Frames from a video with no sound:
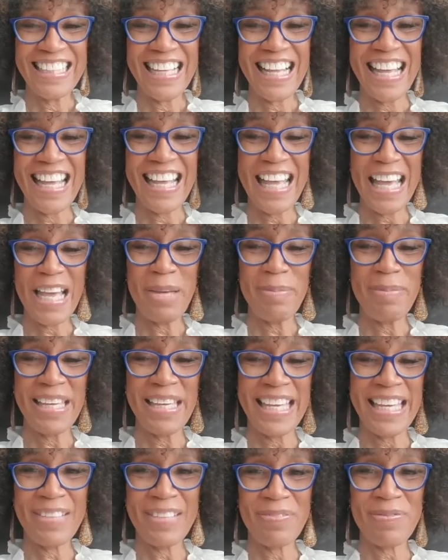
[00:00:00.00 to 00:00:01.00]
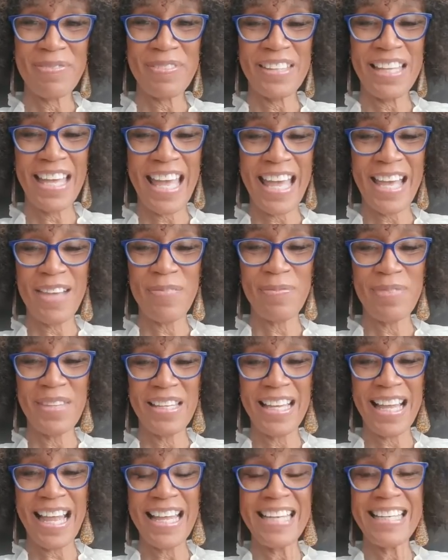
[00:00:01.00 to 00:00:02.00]
Hi, Amy. Okay.
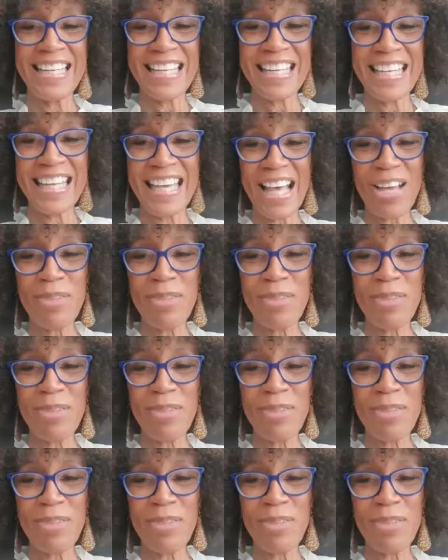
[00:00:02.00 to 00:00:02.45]
Hi, Nikki.